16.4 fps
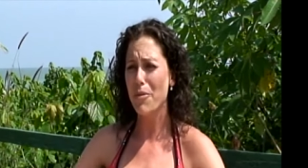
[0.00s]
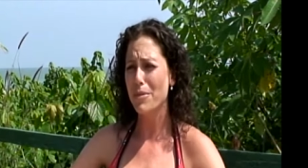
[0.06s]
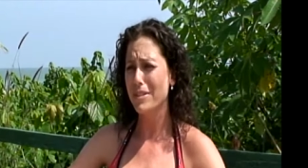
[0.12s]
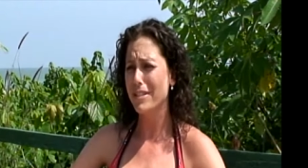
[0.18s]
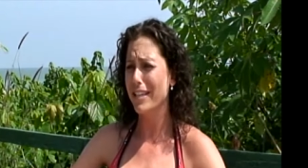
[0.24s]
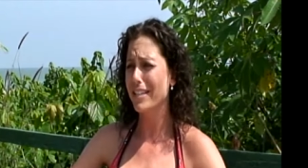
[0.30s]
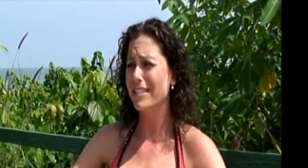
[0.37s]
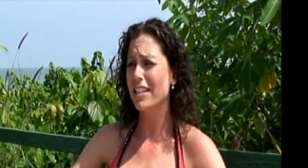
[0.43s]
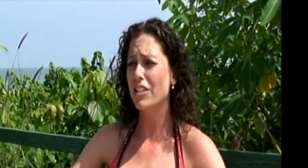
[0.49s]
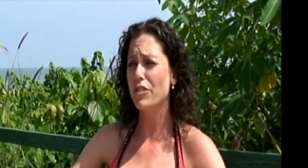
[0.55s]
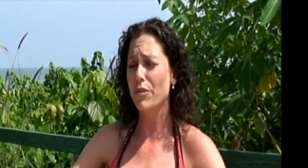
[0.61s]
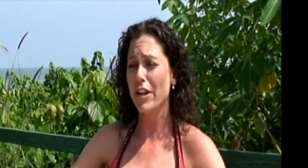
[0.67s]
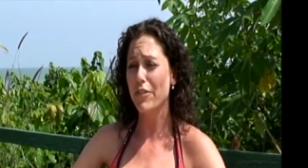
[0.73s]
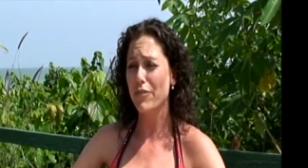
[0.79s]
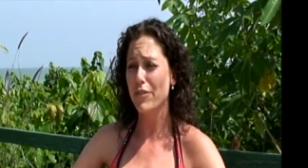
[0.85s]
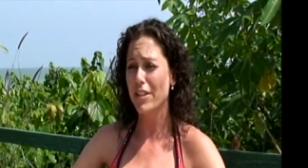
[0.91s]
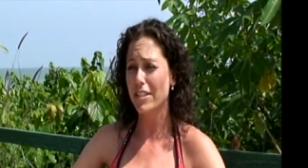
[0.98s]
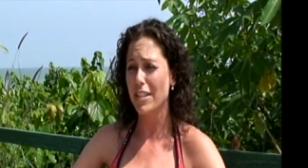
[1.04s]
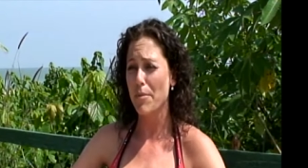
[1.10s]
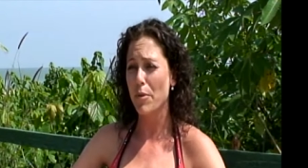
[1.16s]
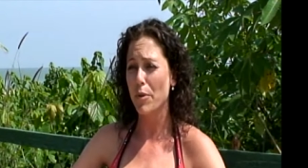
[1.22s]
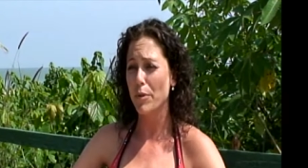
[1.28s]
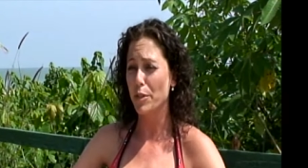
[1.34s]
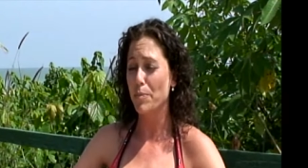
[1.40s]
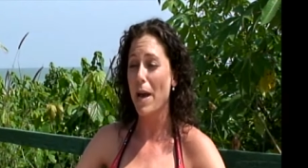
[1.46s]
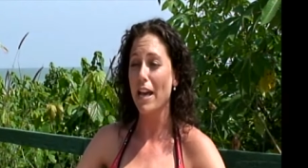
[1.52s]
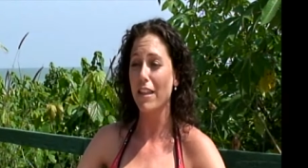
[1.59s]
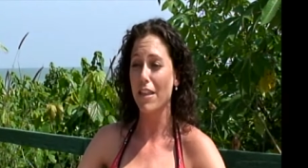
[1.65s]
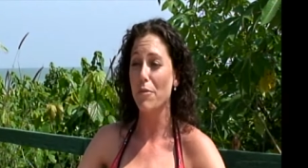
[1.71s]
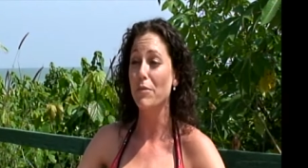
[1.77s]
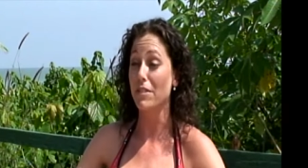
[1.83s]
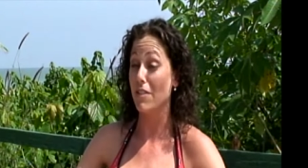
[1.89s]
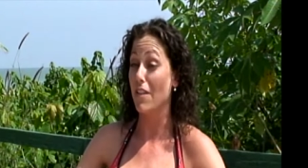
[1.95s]
It was like $6,000 for the summer, which back
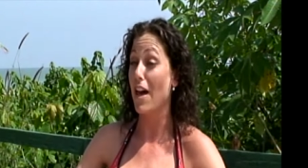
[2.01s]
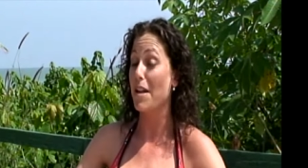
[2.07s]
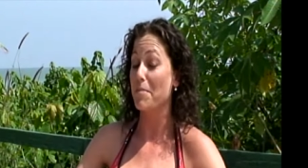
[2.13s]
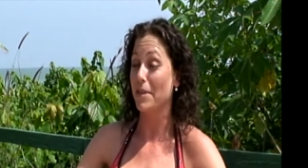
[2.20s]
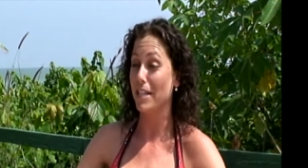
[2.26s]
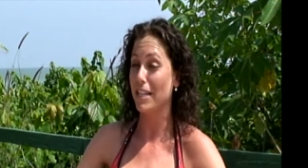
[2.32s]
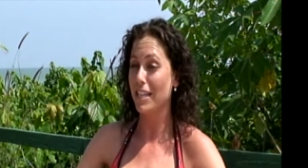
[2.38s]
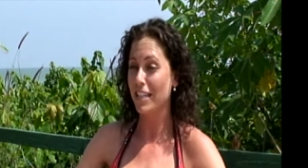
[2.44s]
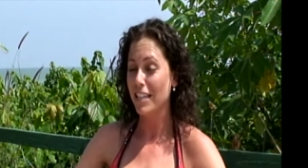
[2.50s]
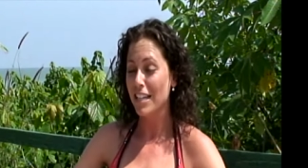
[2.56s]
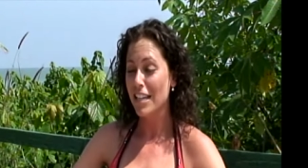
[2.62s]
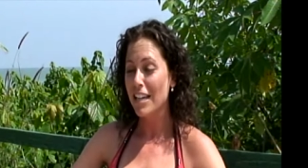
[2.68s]
then was a lot of money.